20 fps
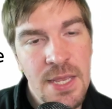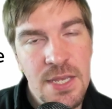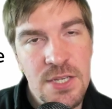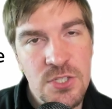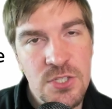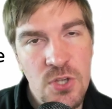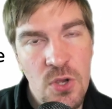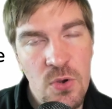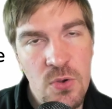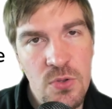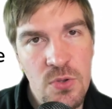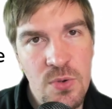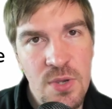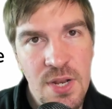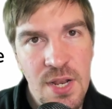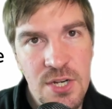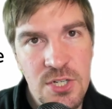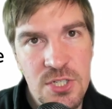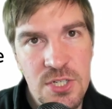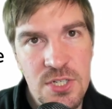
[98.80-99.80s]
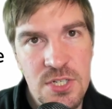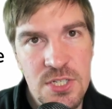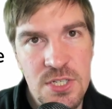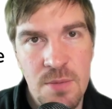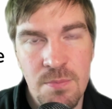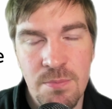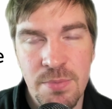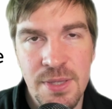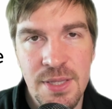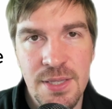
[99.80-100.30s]
So you can actually just
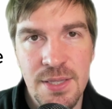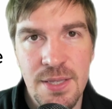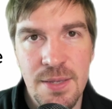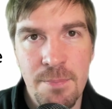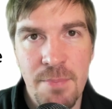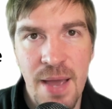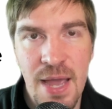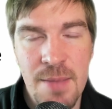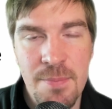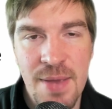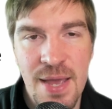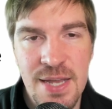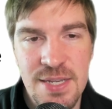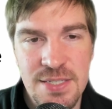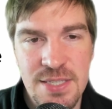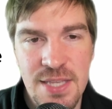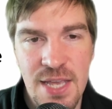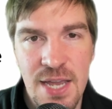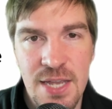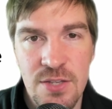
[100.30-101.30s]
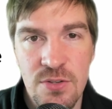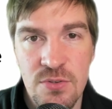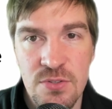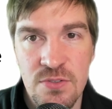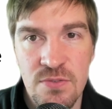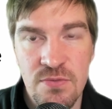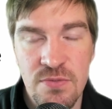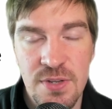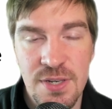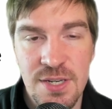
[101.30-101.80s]
completely bypass that
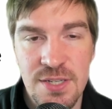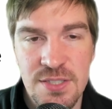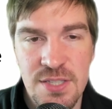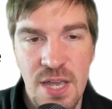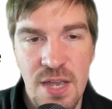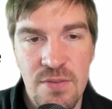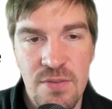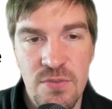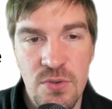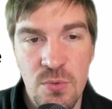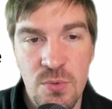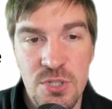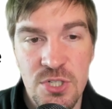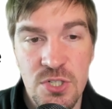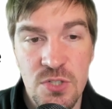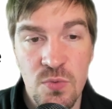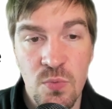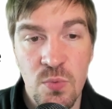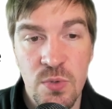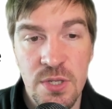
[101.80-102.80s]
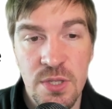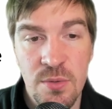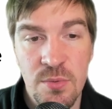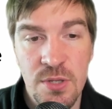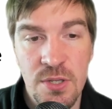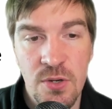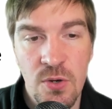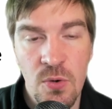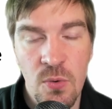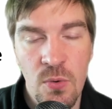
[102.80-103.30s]
using Pheonix LiveView, which is really,
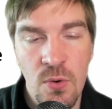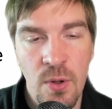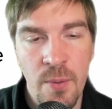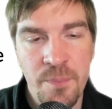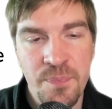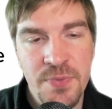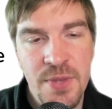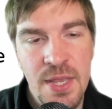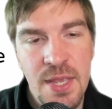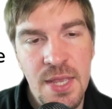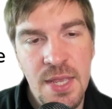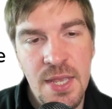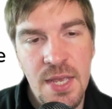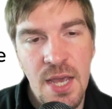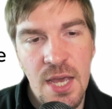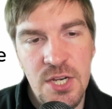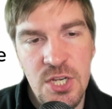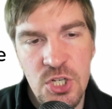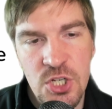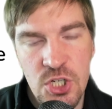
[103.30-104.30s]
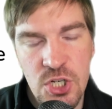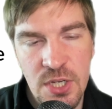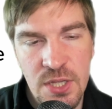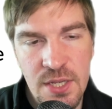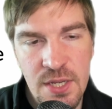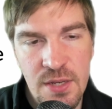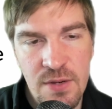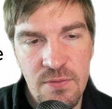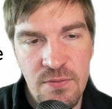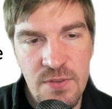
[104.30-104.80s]
really cool.
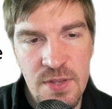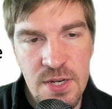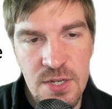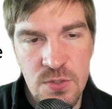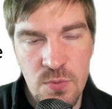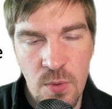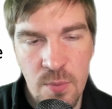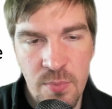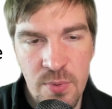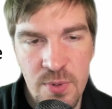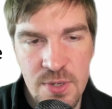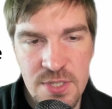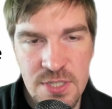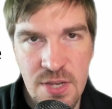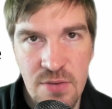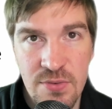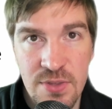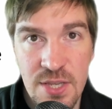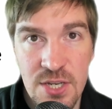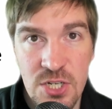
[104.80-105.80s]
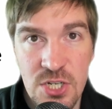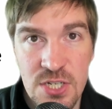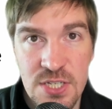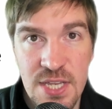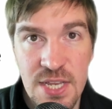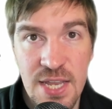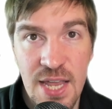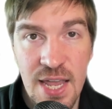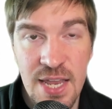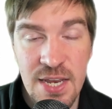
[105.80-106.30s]
Additionally, in Pheonix 1.7, they just
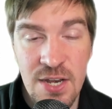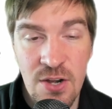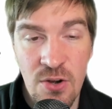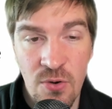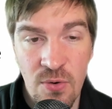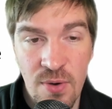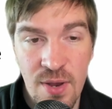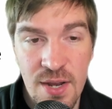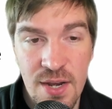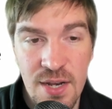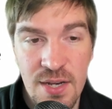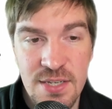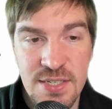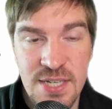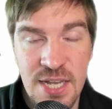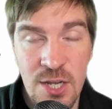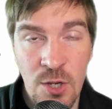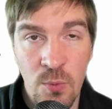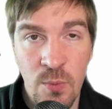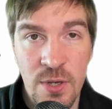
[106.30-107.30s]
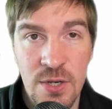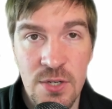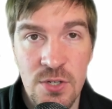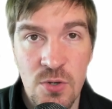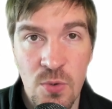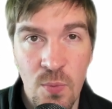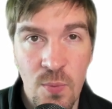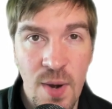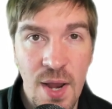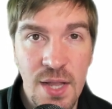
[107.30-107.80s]
integrated Tailwind
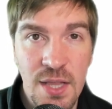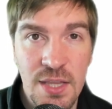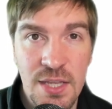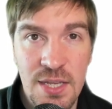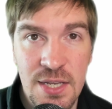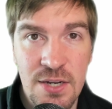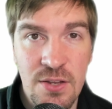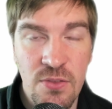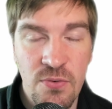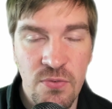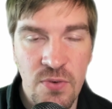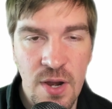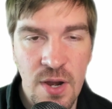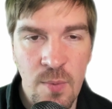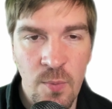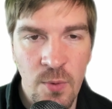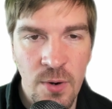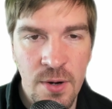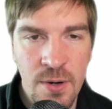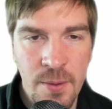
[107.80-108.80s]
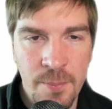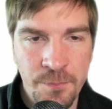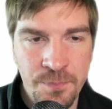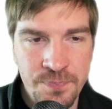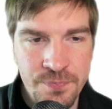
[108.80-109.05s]
directly into the framework.